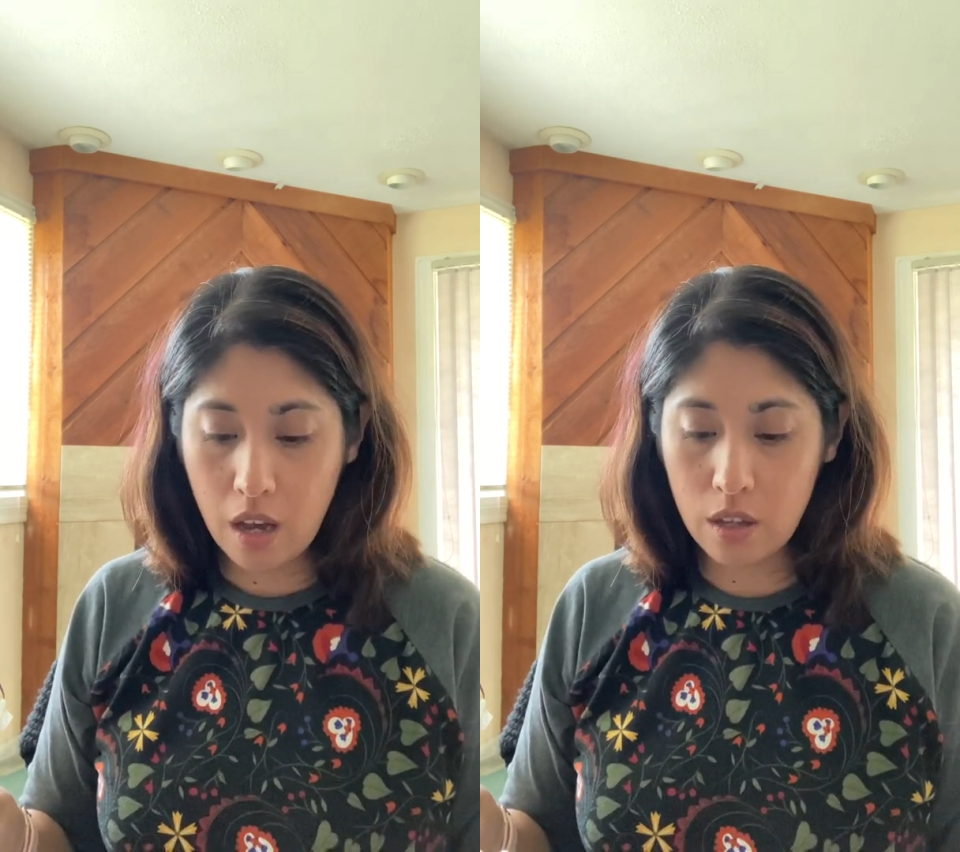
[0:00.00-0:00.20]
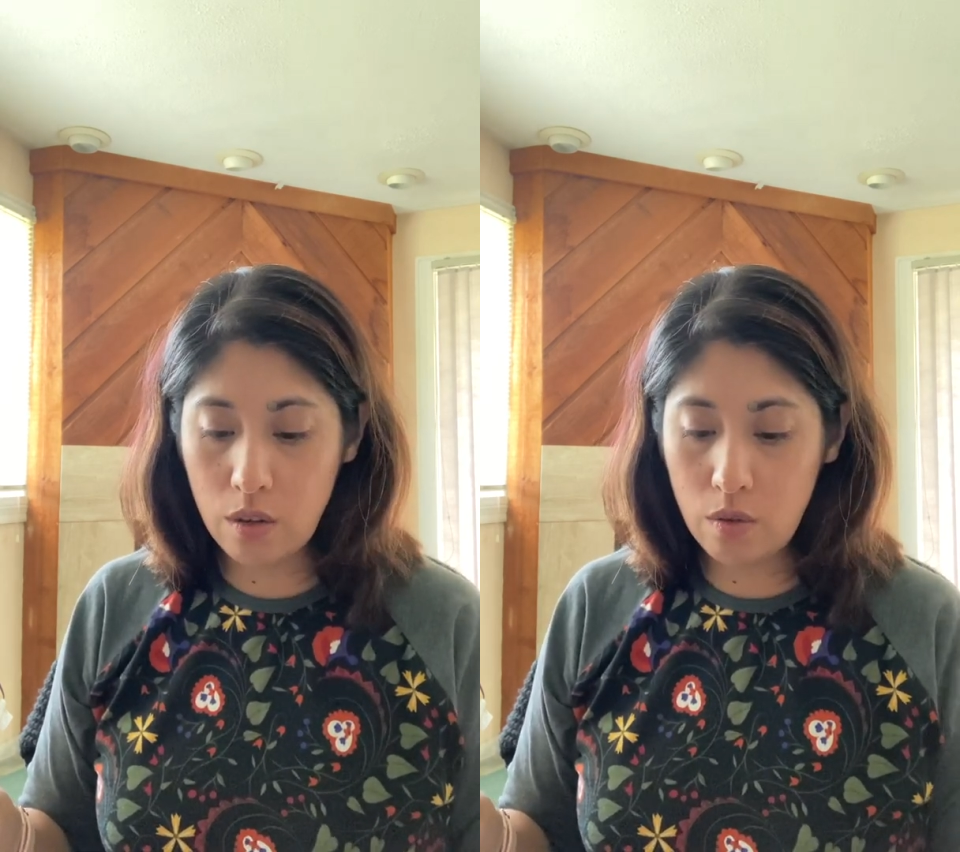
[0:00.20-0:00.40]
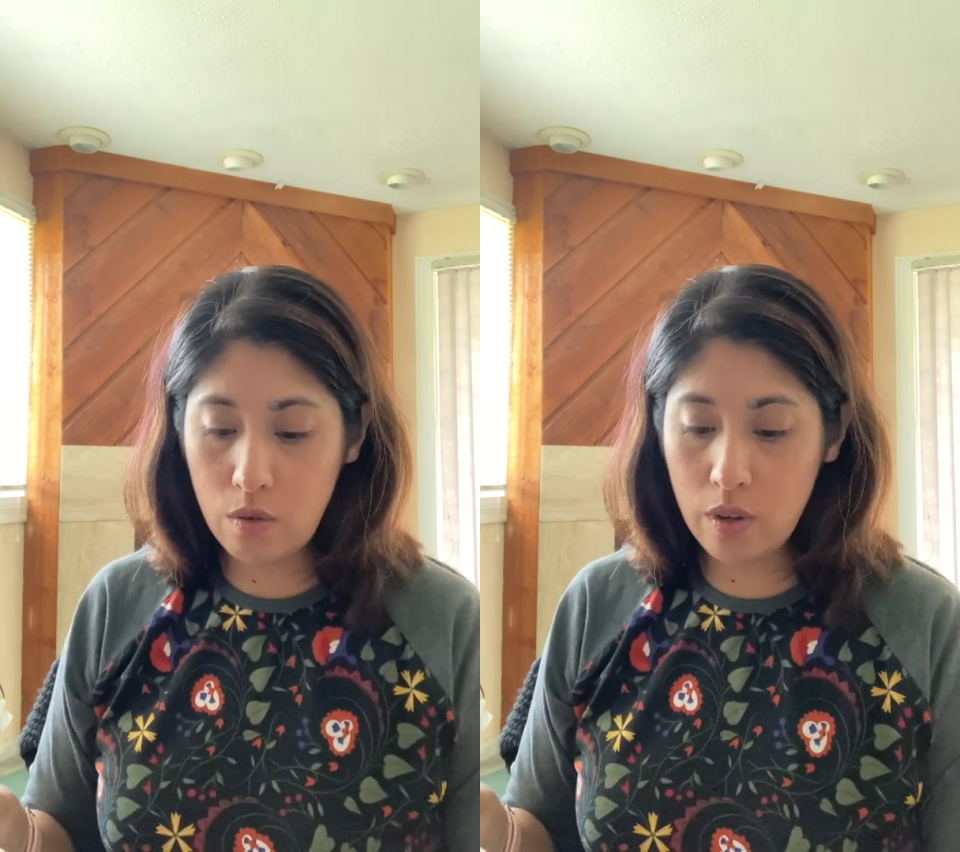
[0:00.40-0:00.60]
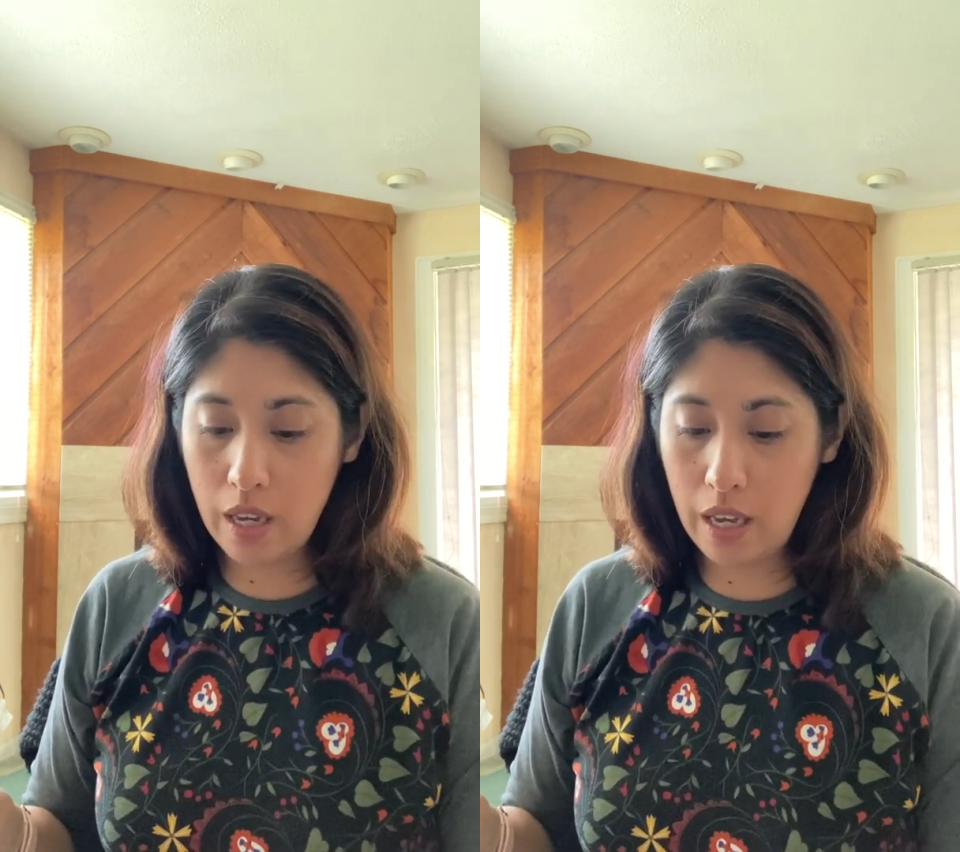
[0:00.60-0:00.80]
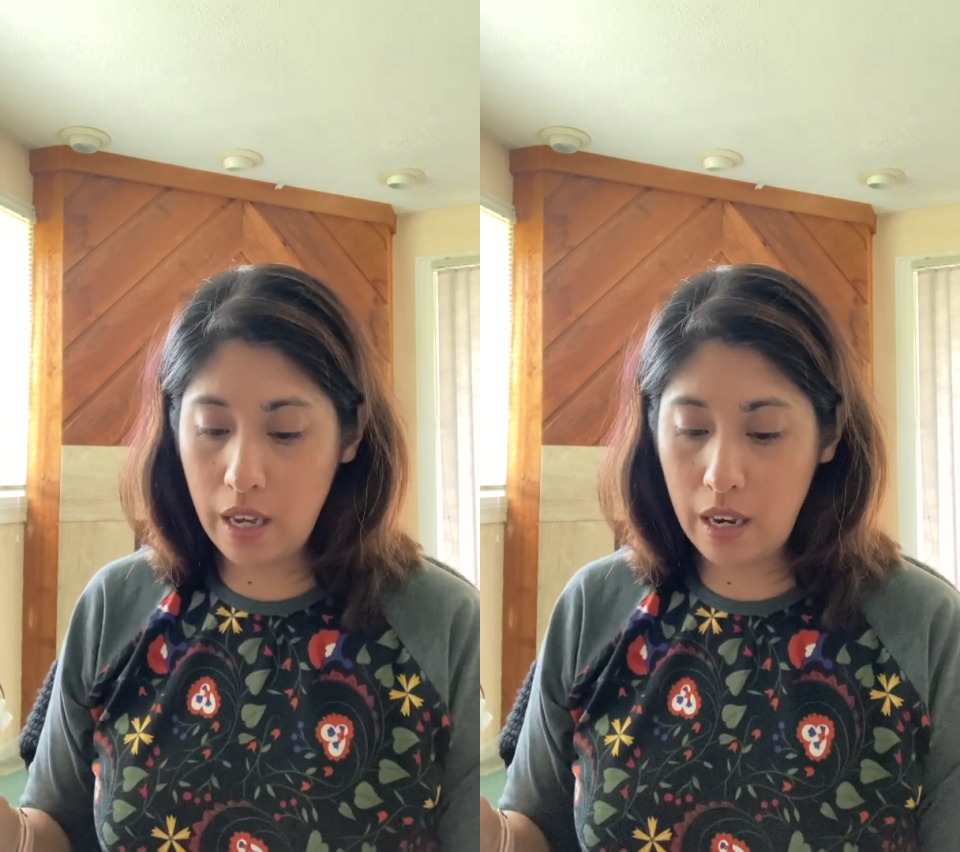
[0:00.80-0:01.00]
You
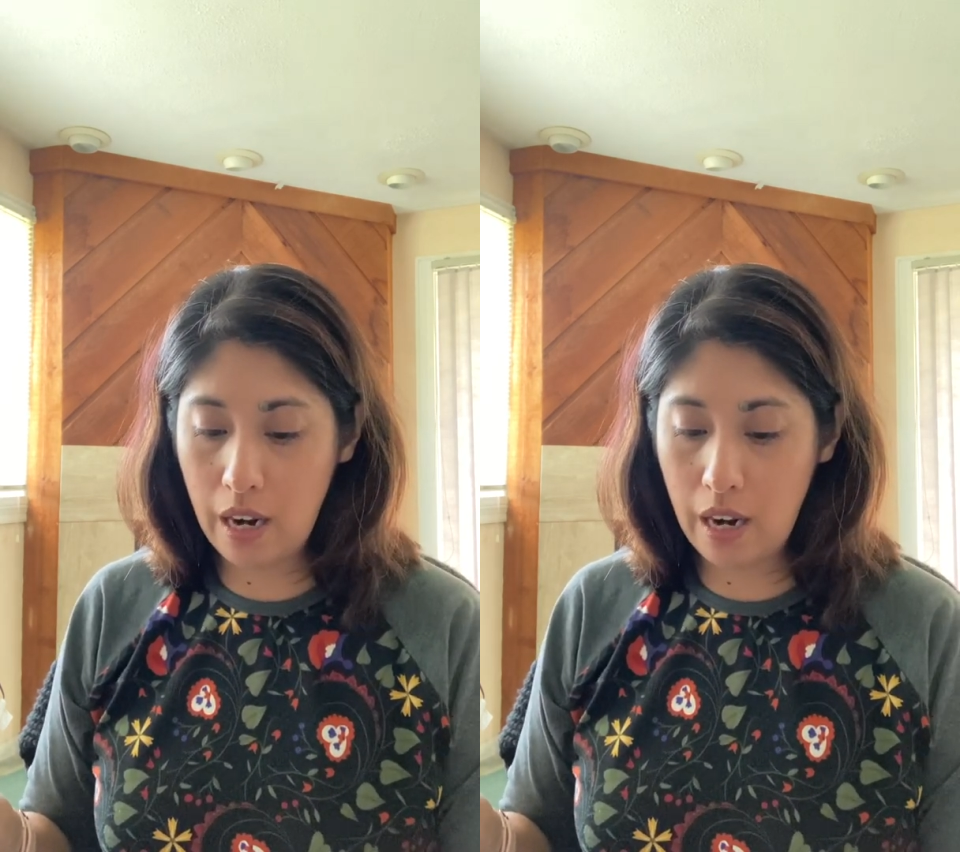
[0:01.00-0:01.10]
can